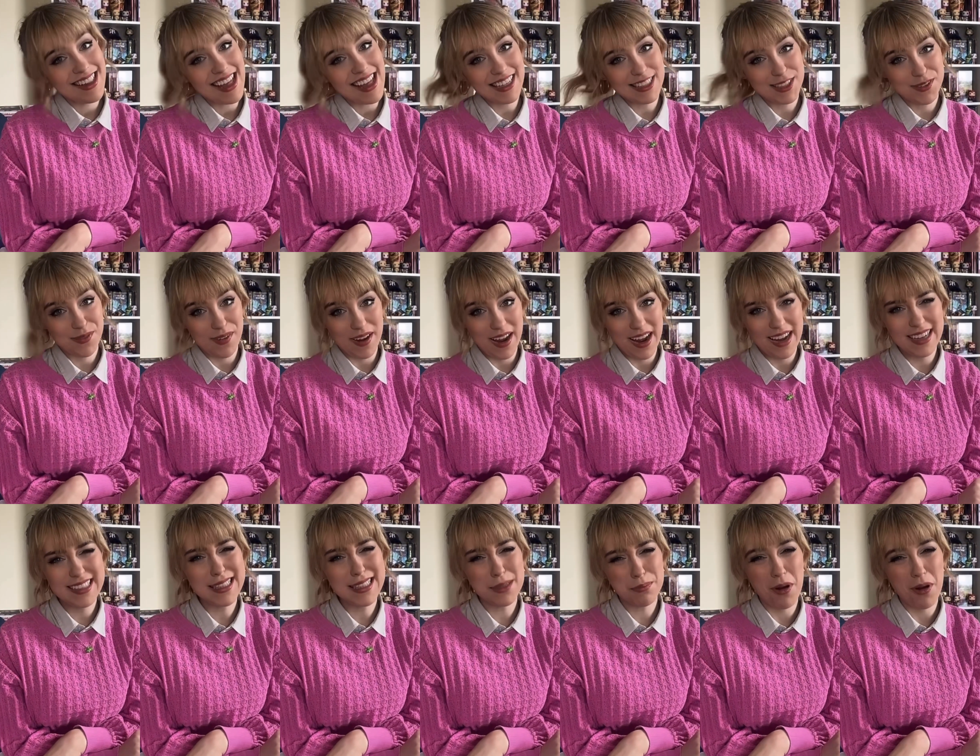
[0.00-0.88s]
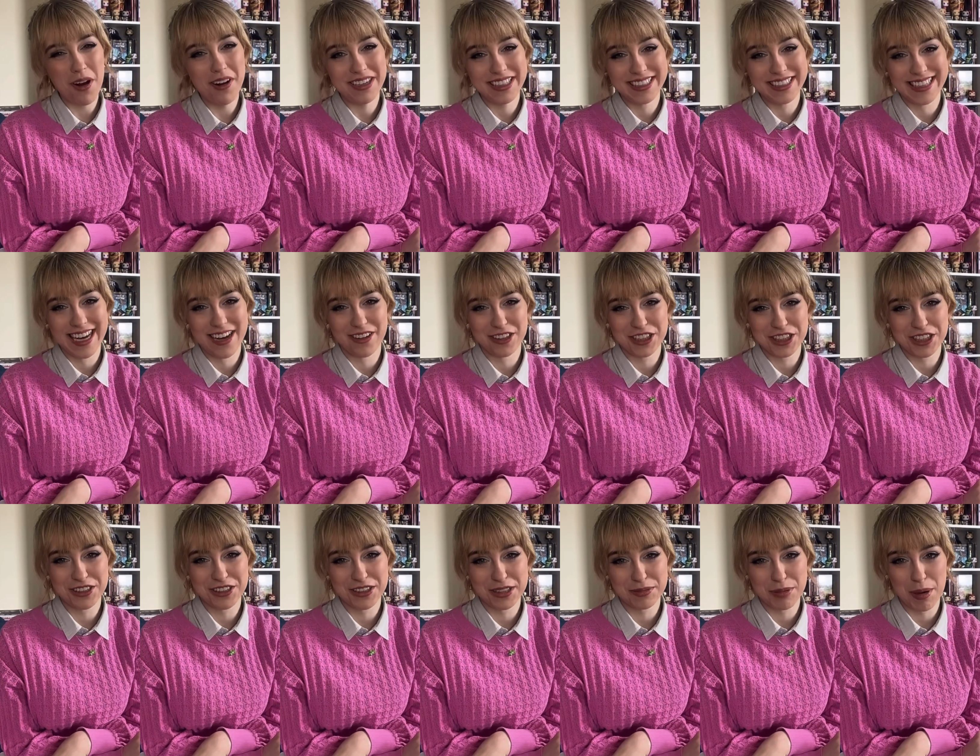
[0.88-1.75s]
That's fair. It's the
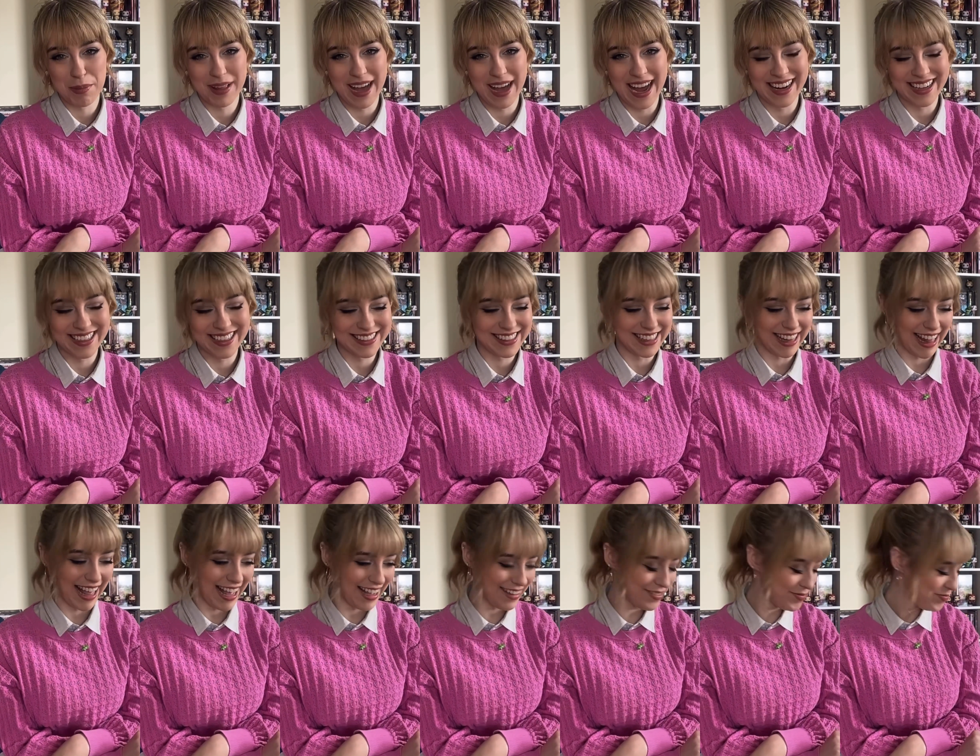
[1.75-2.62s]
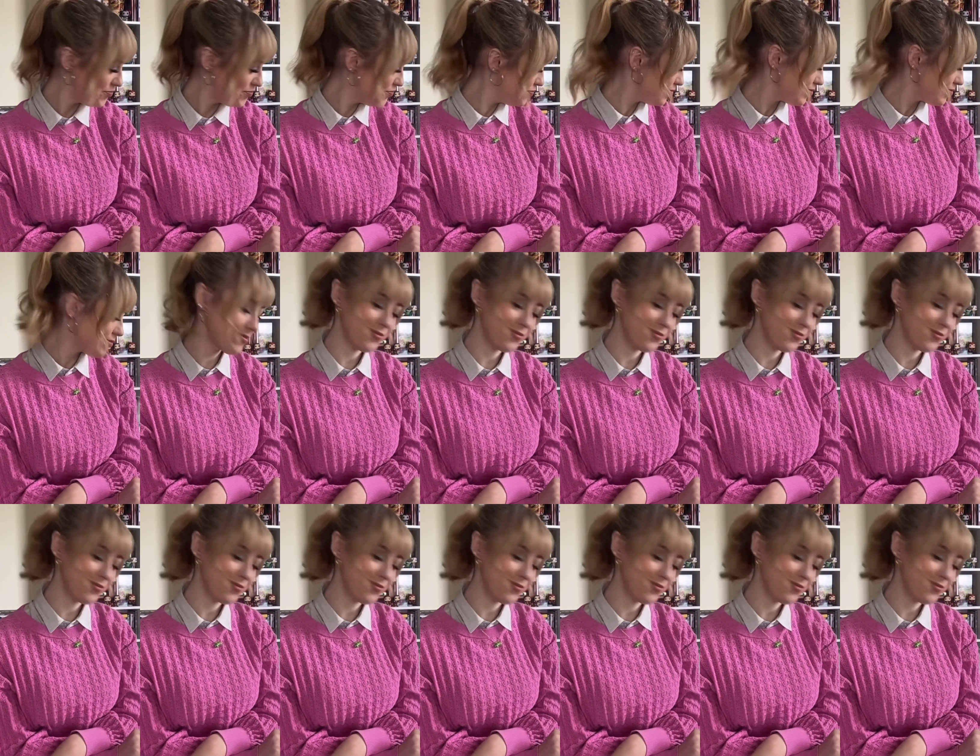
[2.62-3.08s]
ponytail too, is probably adding to that.